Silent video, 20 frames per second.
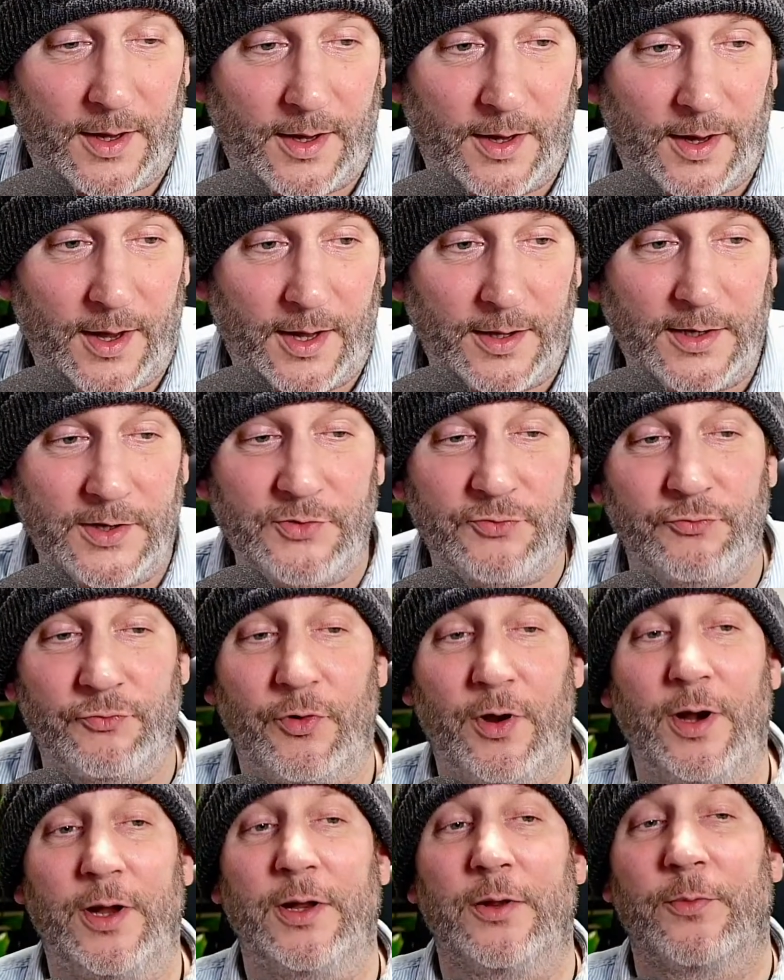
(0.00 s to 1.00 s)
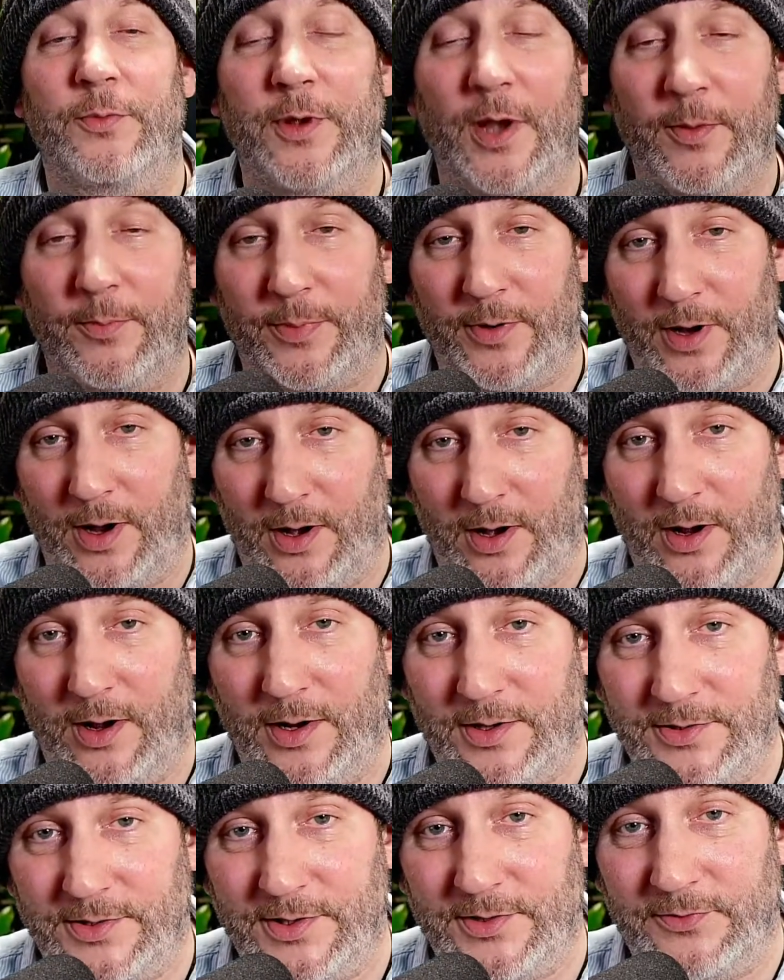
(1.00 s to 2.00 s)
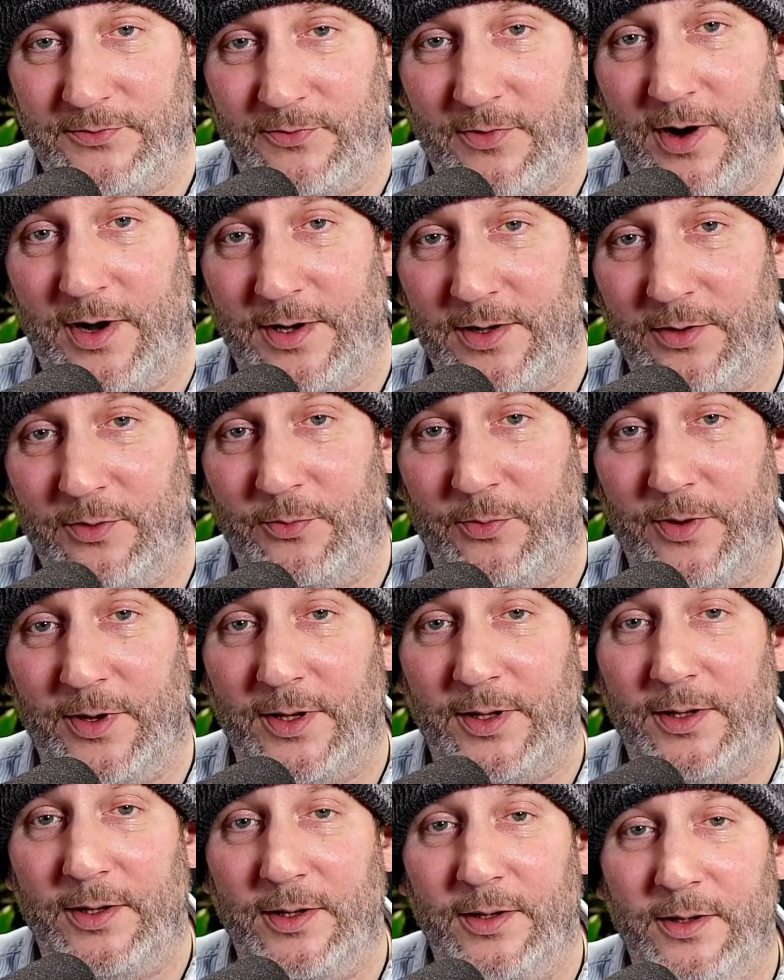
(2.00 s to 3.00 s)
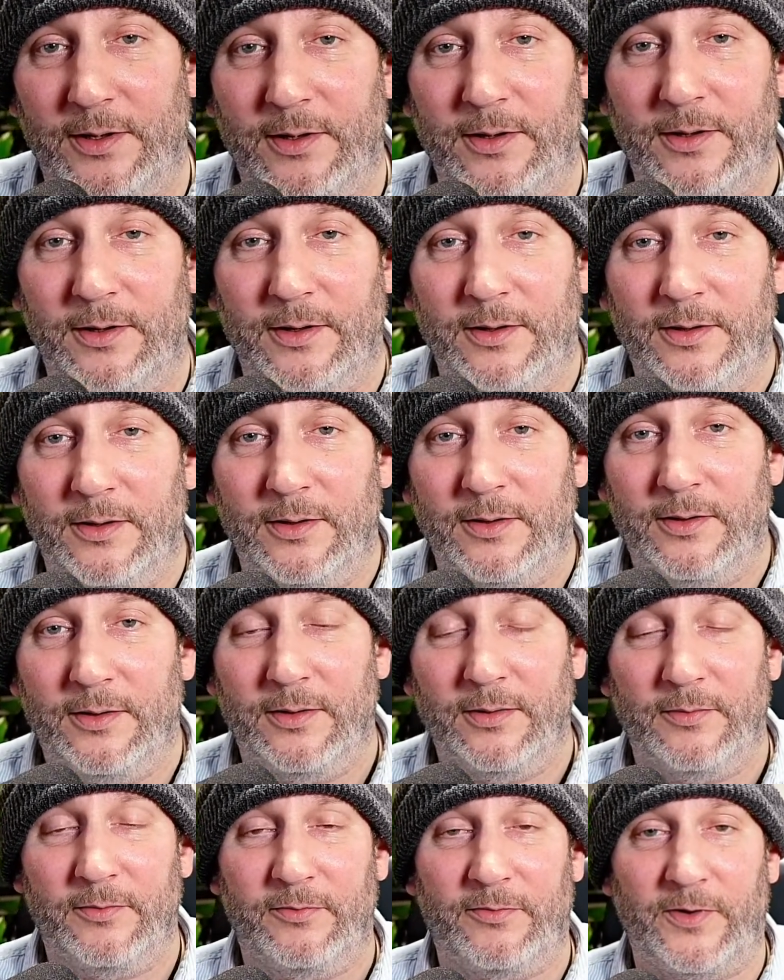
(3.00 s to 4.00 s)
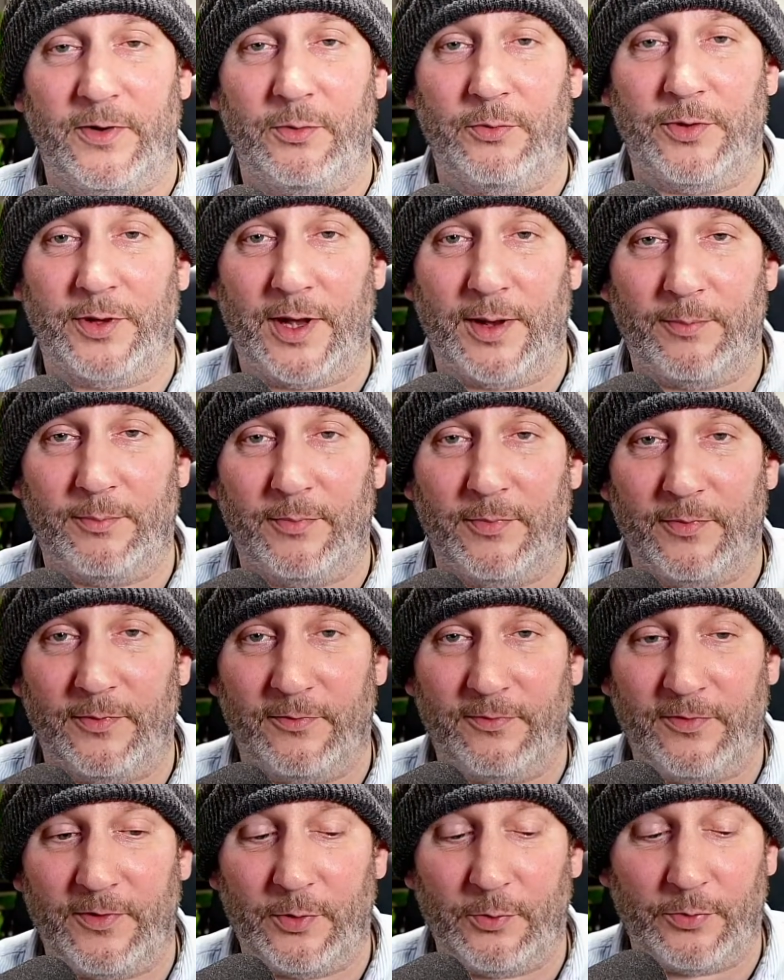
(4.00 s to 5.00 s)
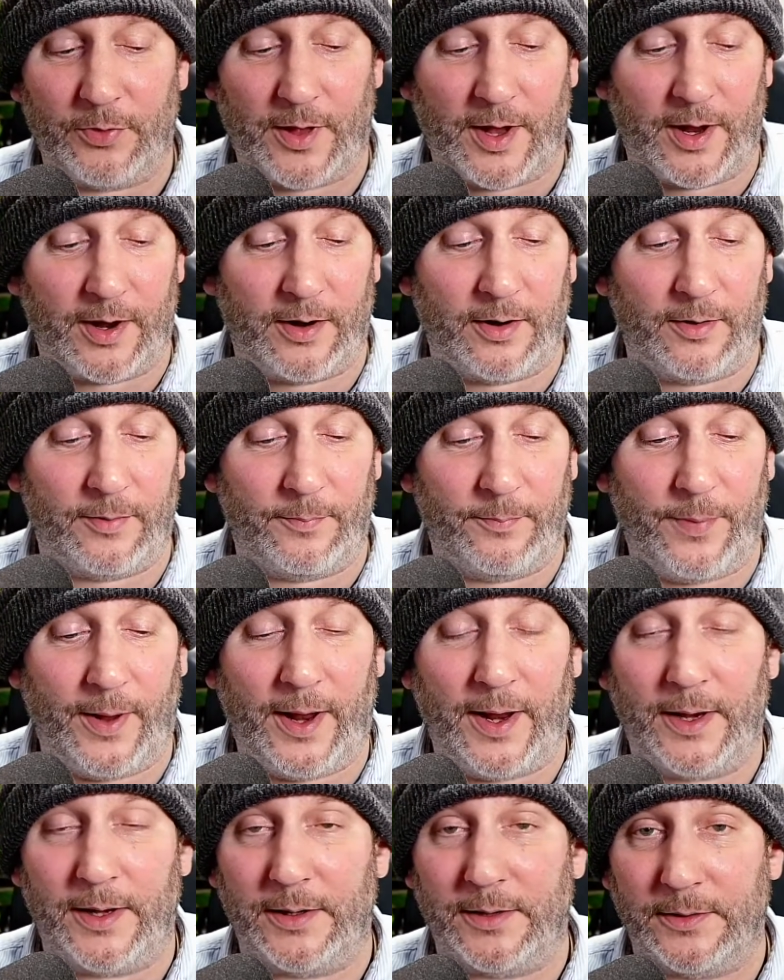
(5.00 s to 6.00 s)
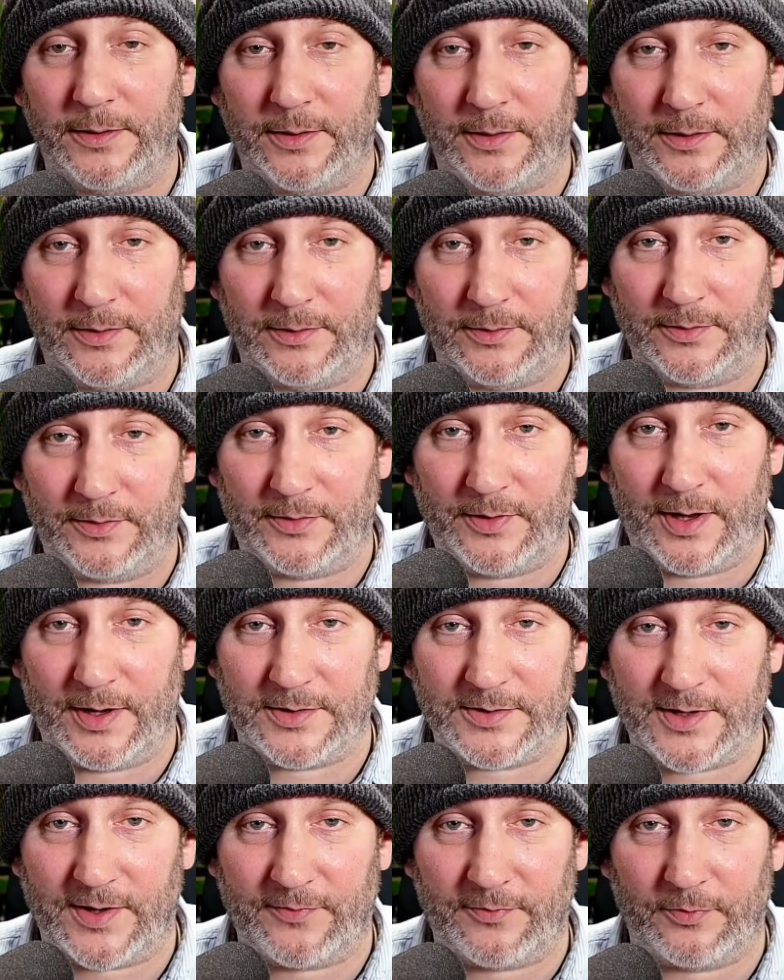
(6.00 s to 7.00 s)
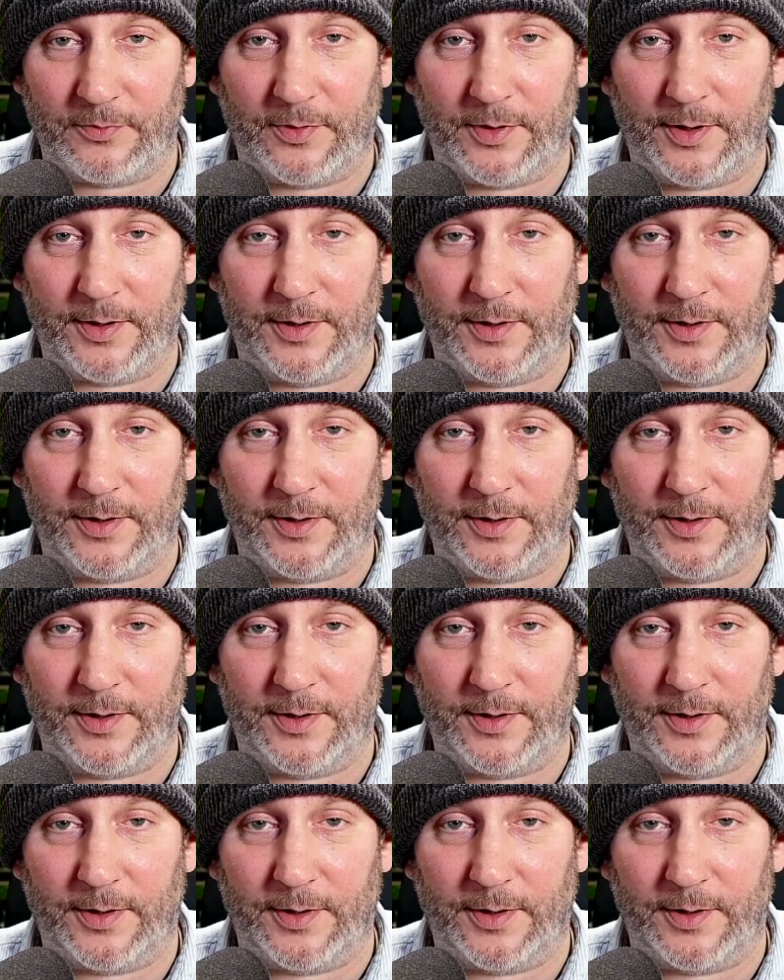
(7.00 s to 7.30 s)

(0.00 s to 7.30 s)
it's right that we open our hearts. It's right that we feel their pain and their suffering.